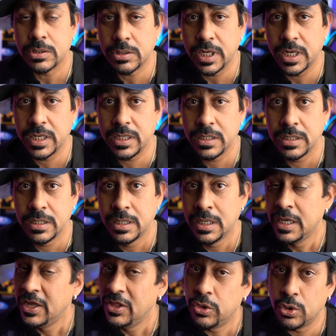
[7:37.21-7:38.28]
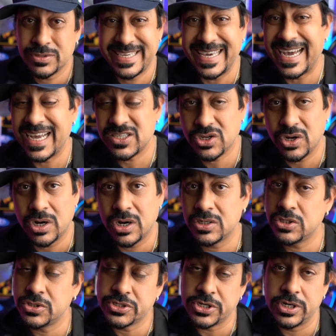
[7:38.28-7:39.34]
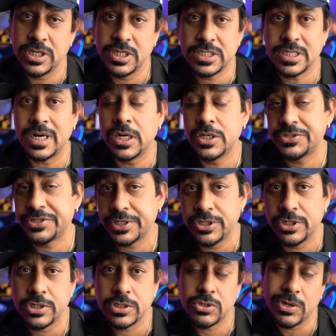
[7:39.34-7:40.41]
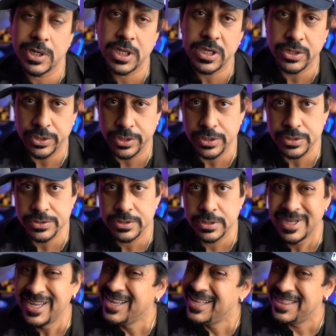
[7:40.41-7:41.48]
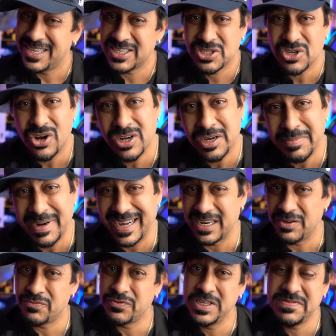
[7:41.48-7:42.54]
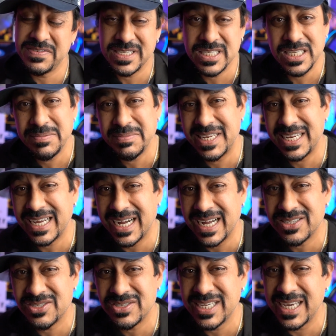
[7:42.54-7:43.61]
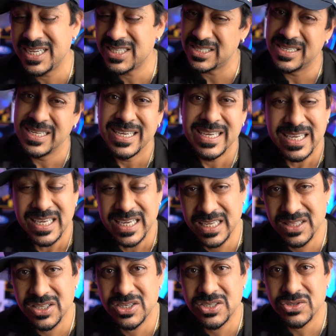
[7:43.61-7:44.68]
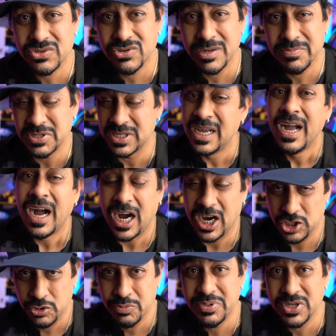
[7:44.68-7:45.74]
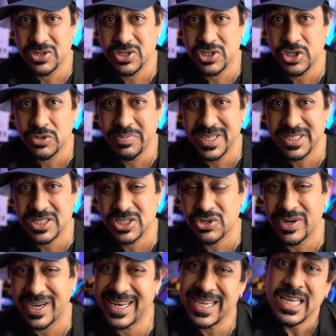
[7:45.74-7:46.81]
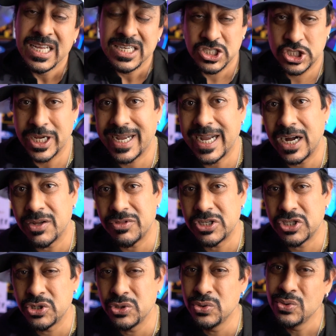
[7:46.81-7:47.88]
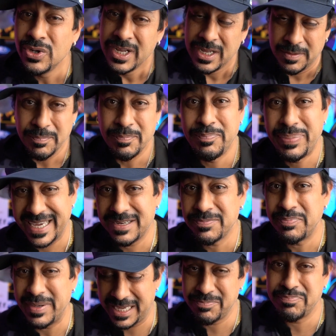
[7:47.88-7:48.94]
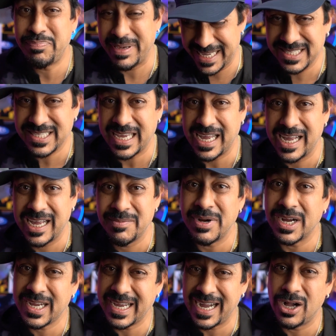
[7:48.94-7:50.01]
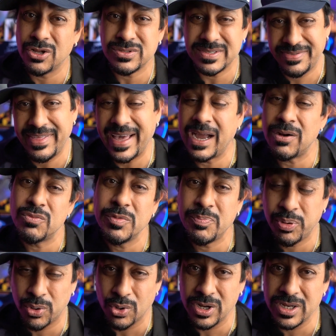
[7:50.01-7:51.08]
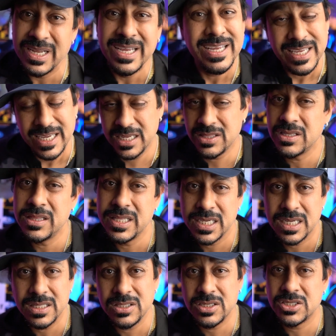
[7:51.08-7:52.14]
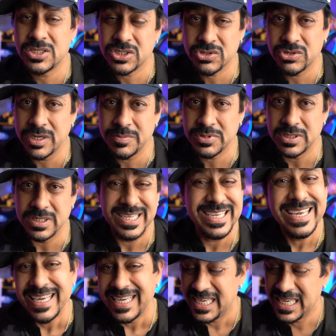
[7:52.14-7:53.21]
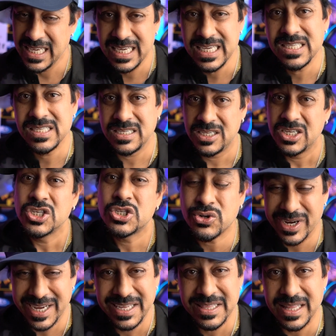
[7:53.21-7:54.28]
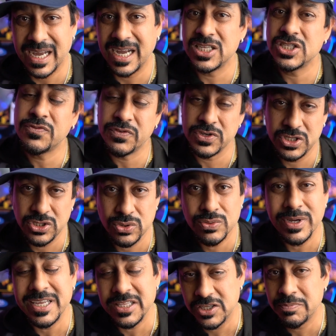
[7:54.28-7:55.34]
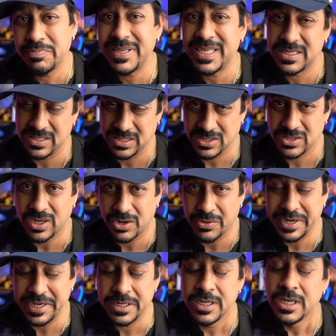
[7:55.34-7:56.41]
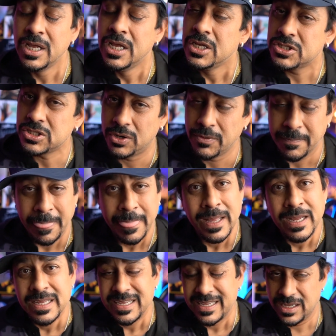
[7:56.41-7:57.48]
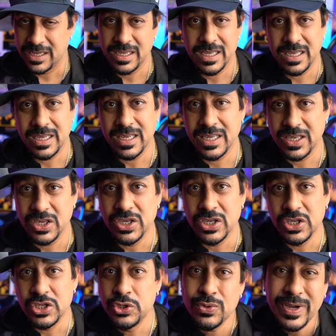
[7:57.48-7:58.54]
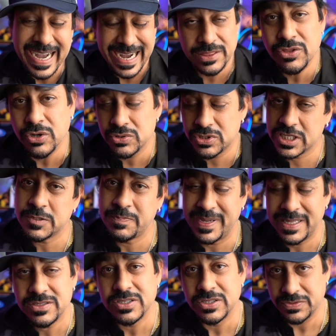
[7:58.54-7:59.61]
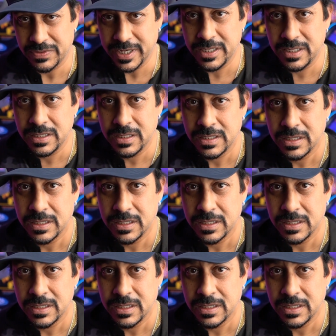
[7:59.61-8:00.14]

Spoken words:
Okay, those gas cards will turn into unsecured credit cards. Let's talk about it. Free 15-minute consultation in the description. Are you building your business credit? Check out the 2 big time accounts that report in the link in the description. Easy trade lines for you in your business. All right. So you got those expenses, right?